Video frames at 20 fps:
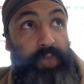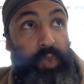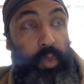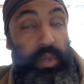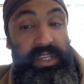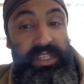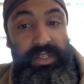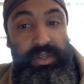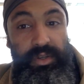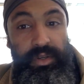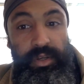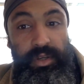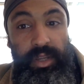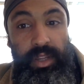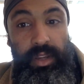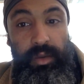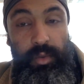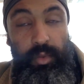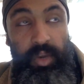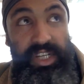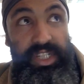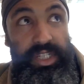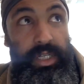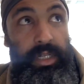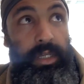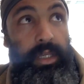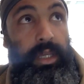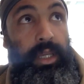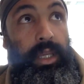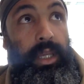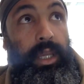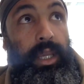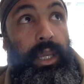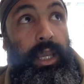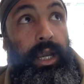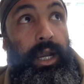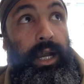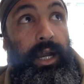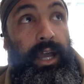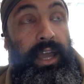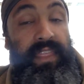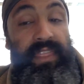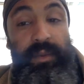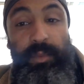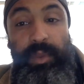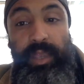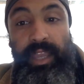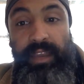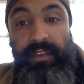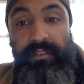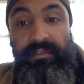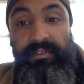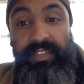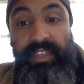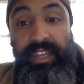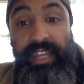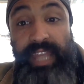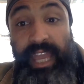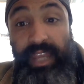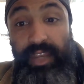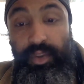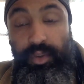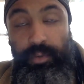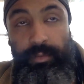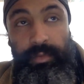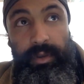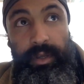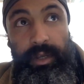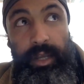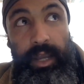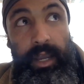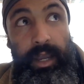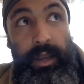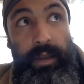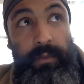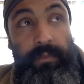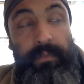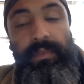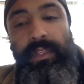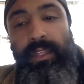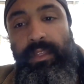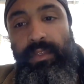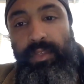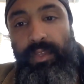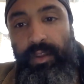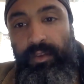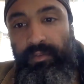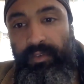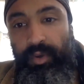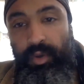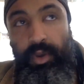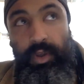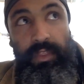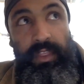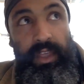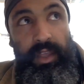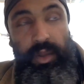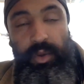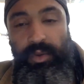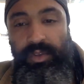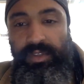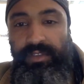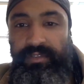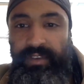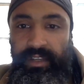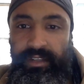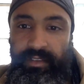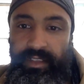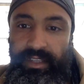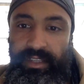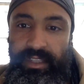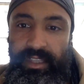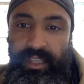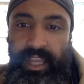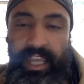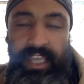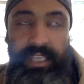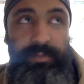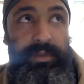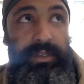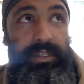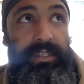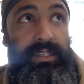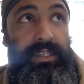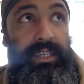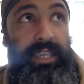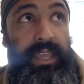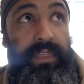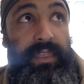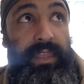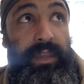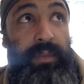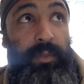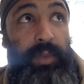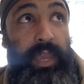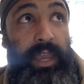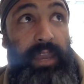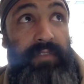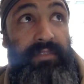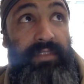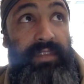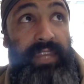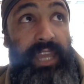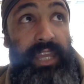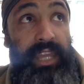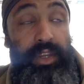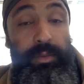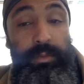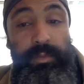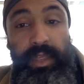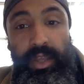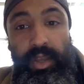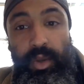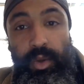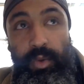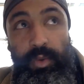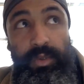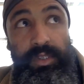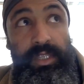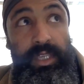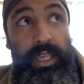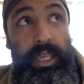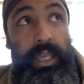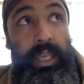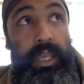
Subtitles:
Western Russia. And then we have the Danube, the Volga that goes effectively into the Caspian Sea. And then we have the Danube that goes,